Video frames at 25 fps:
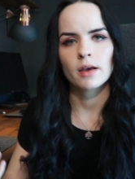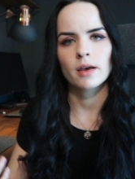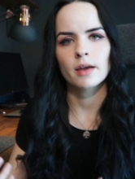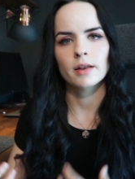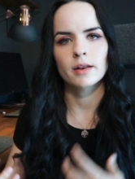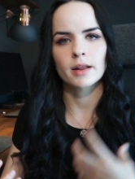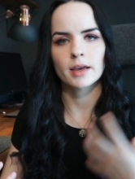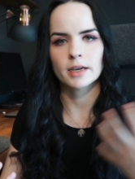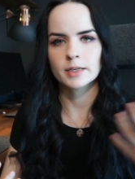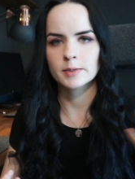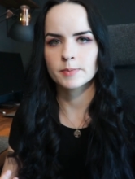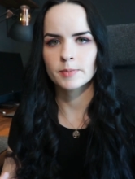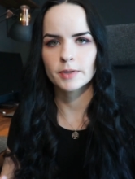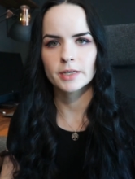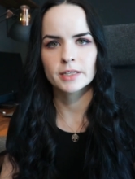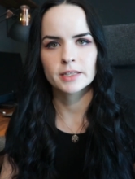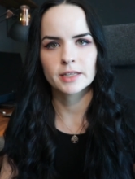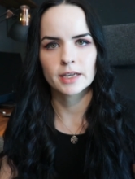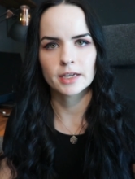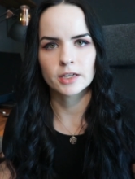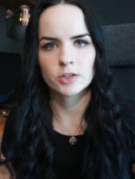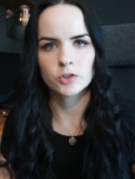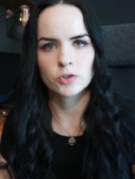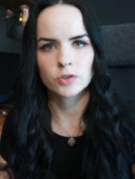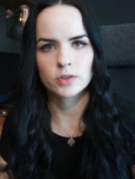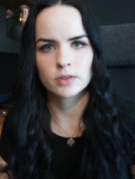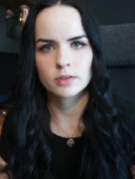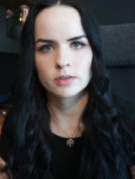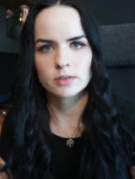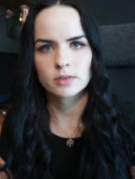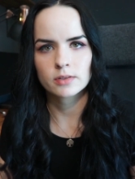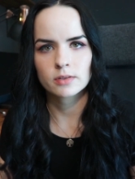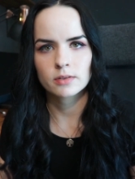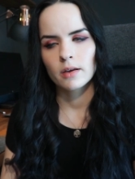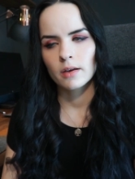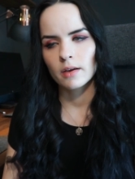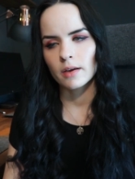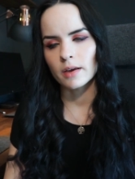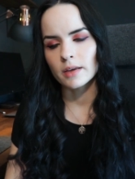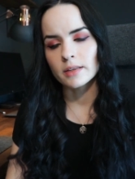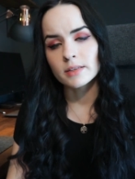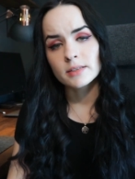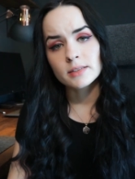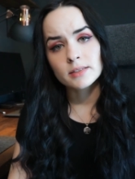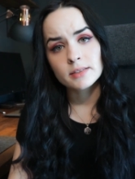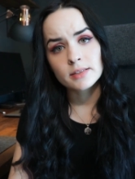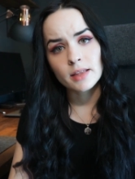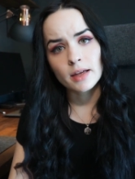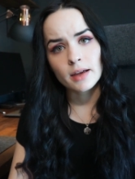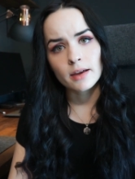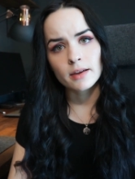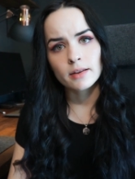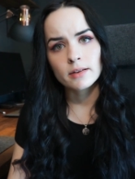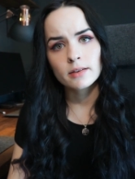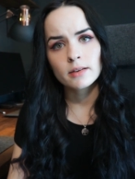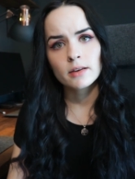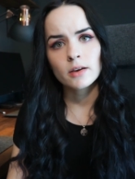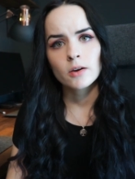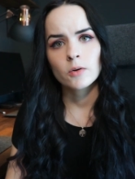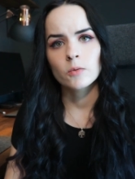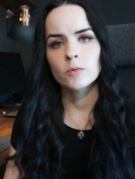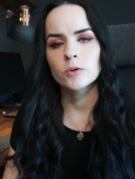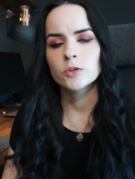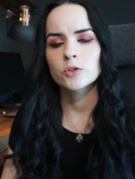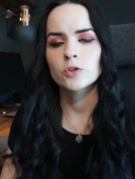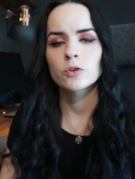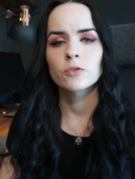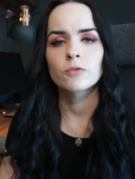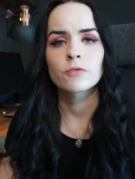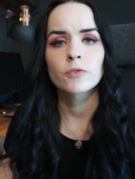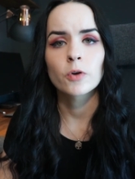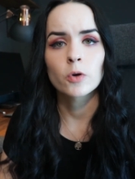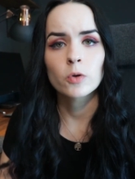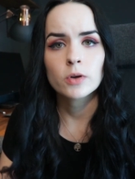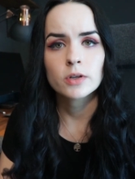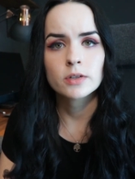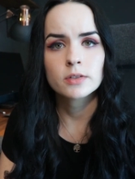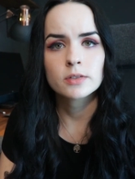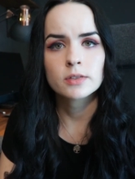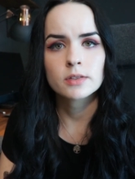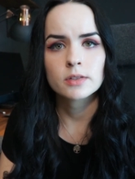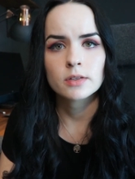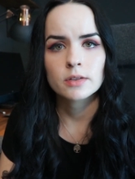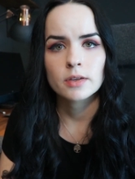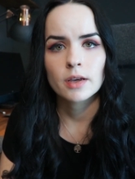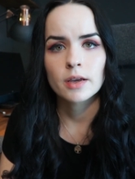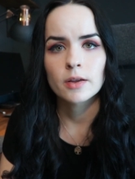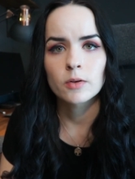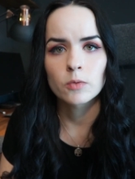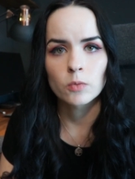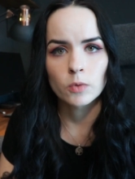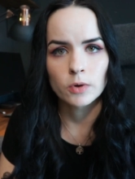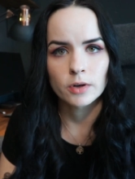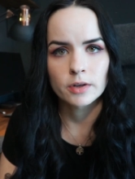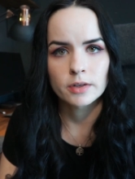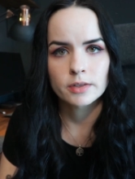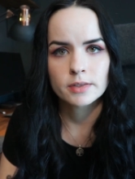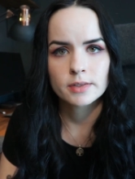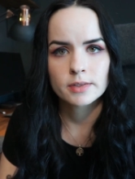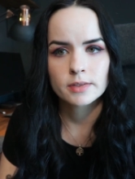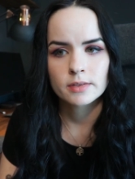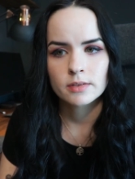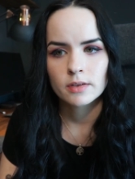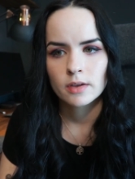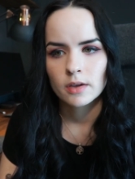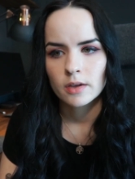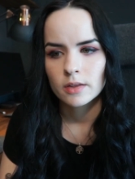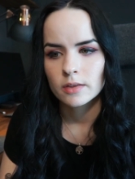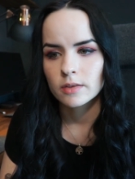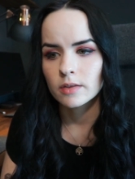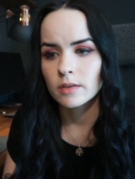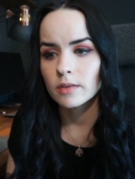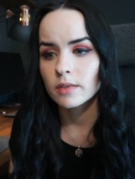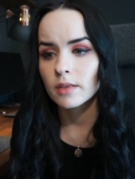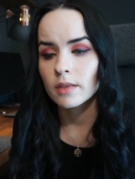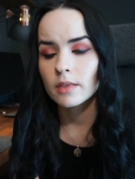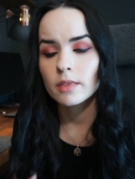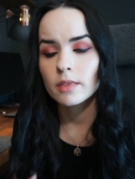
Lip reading: and expectations. Instead, we should focus inwards to the